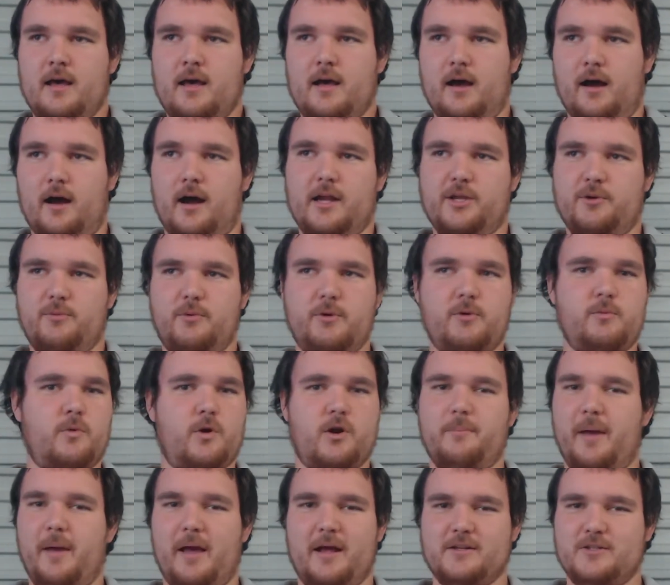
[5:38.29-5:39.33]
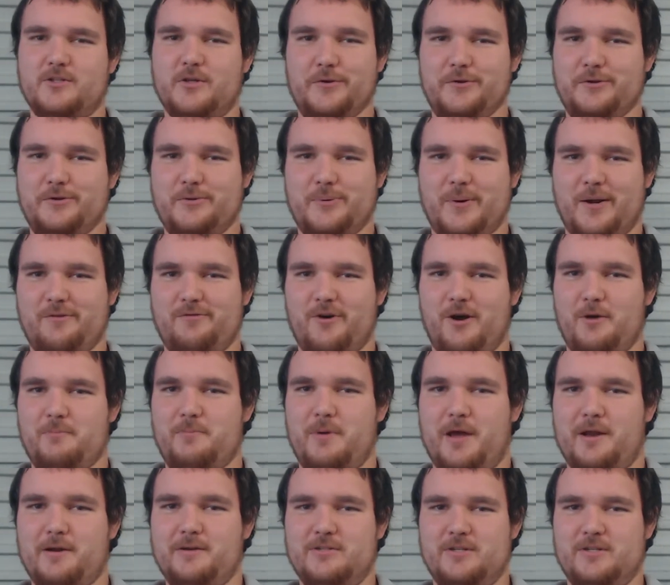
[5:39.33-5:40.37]
You wouldn't want to mount two
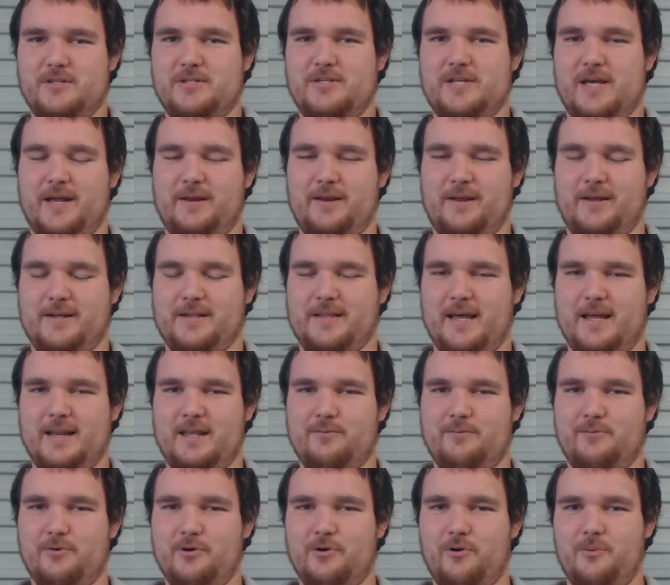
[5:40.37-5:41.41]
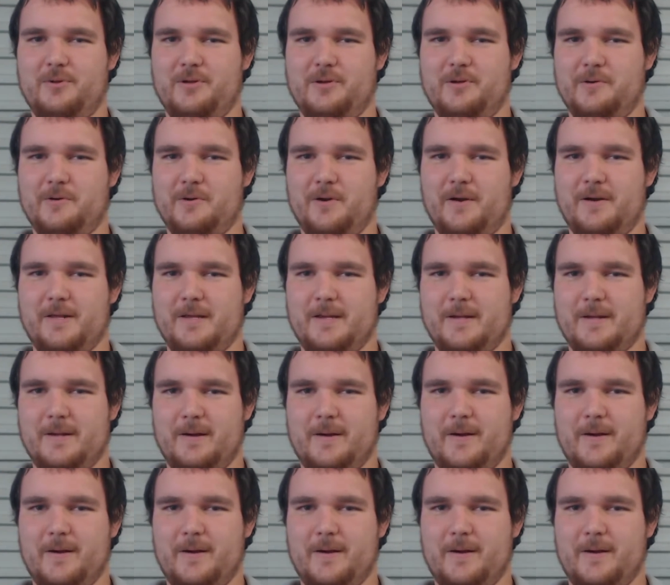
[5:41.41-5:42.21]
25-pounders in a tank like that. It would not be a good idea.